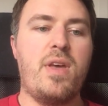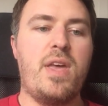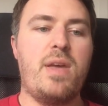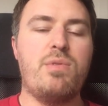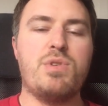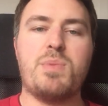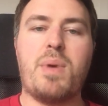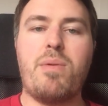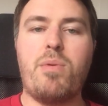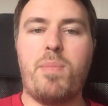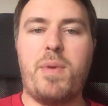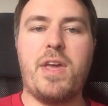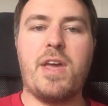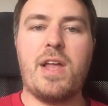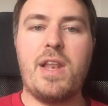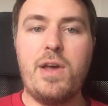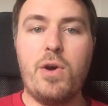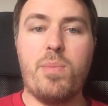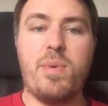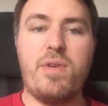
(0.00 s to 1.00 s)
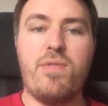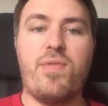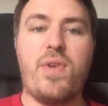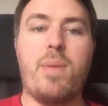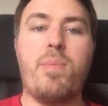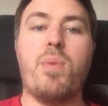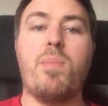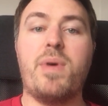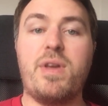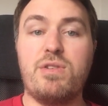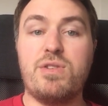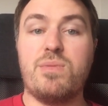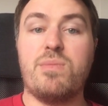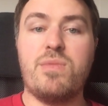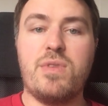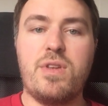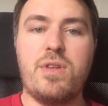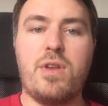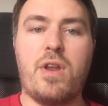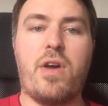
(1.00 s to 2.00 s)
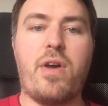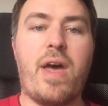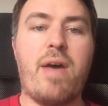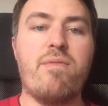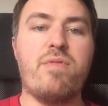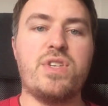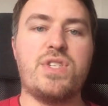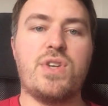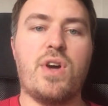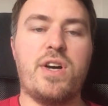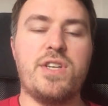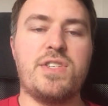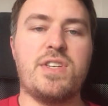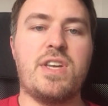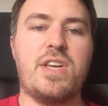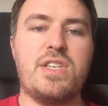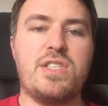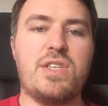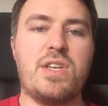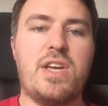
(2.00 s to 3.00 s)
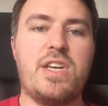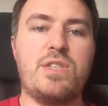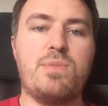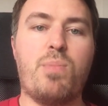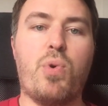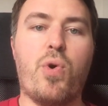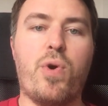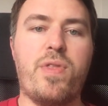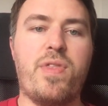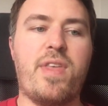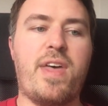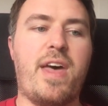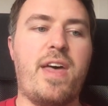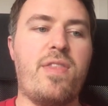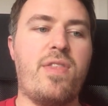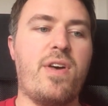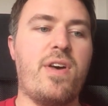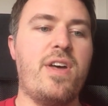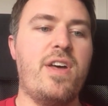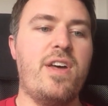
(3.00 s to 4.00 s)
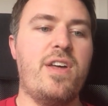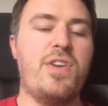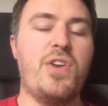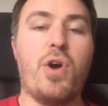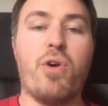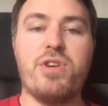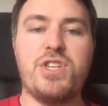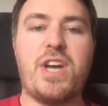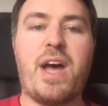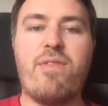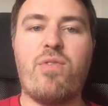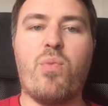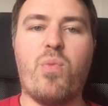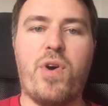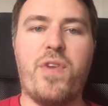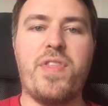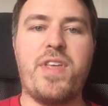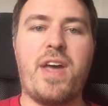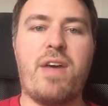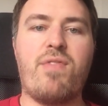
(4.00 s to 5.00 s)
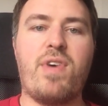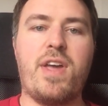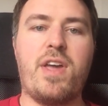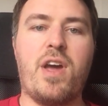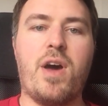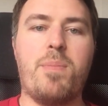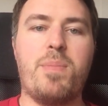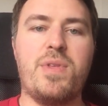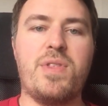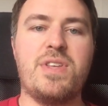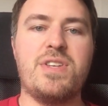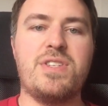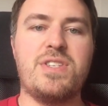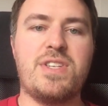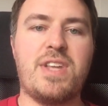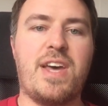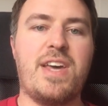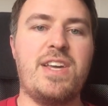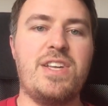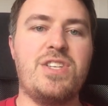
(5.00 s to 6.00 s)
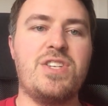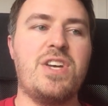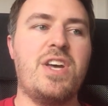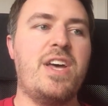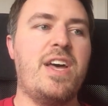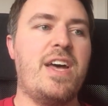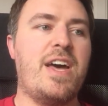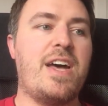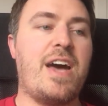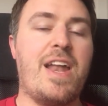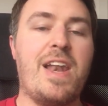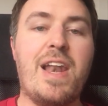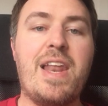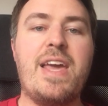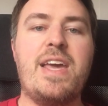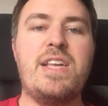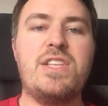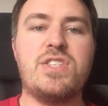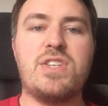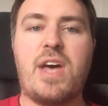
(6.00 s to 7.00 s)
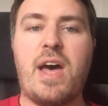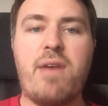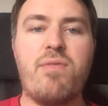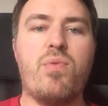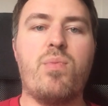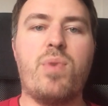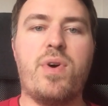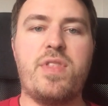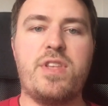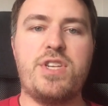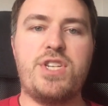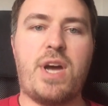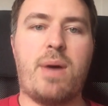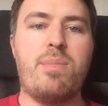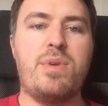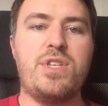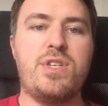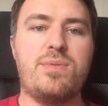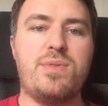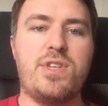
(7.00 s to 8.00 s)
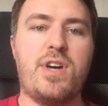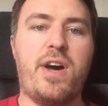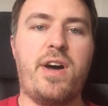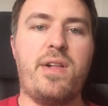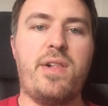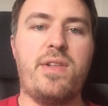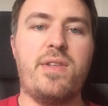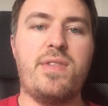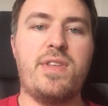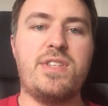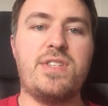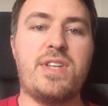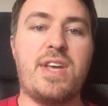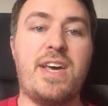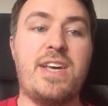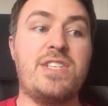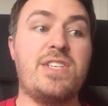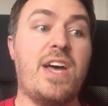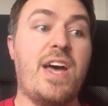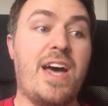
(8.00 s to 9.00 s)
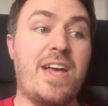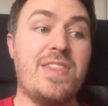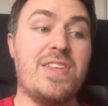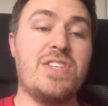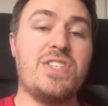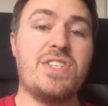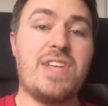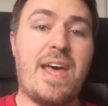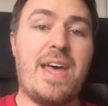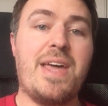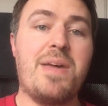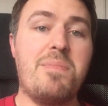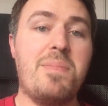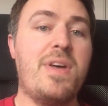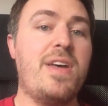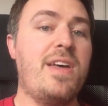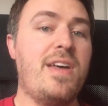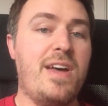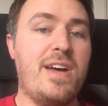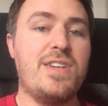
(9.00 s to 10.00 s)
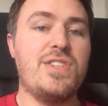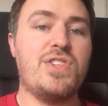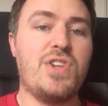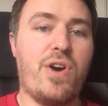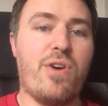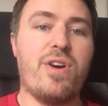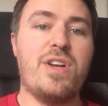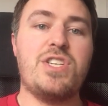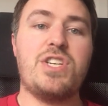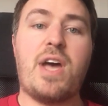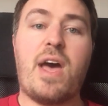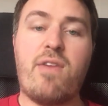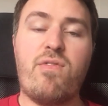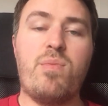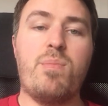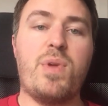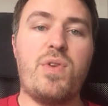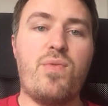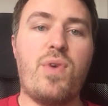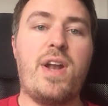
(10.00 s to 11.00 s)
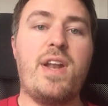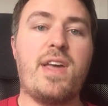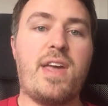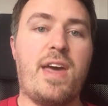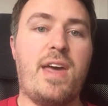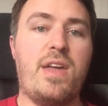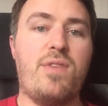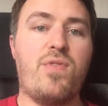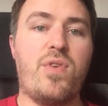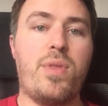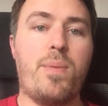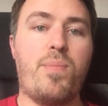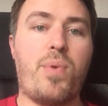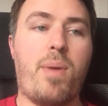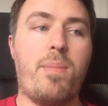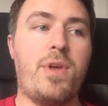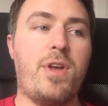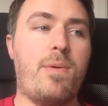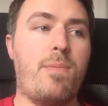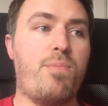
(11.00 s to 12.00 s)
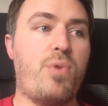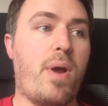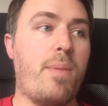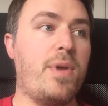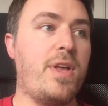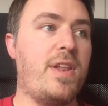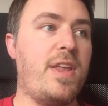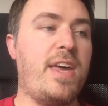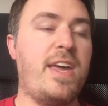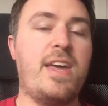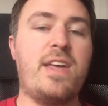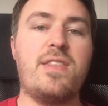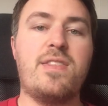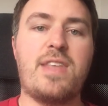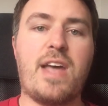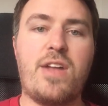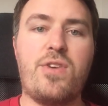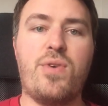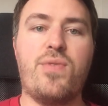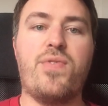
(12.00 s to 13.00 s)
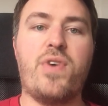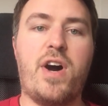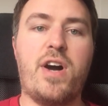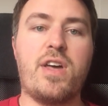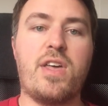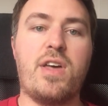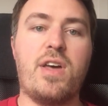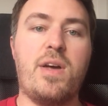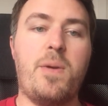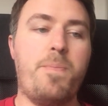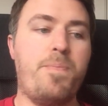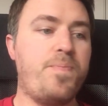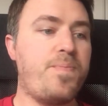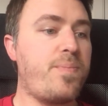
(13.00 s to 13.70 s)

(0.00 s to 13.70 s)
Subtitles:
he was maybe being a little bit flippant, but he was, you know, emphasising his point there that Norwich haven't won the FA Cup at this stage and Leeds haven't won the Championship title at this stage, the same as Norwich haven't been relegated from the Premier League. Daniel Farker